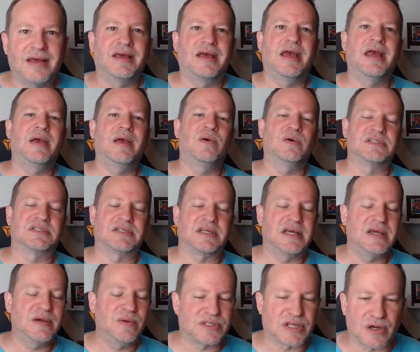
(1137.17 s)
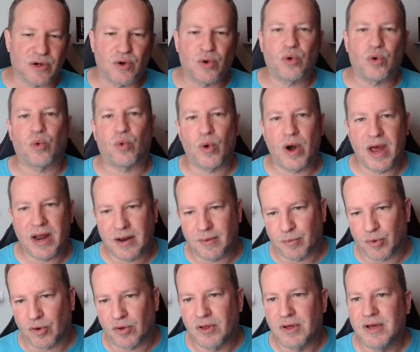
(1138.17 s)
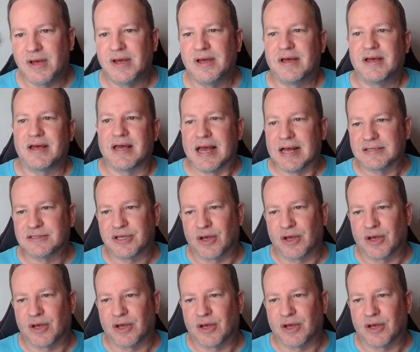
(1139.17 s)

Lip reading: He was incredible. And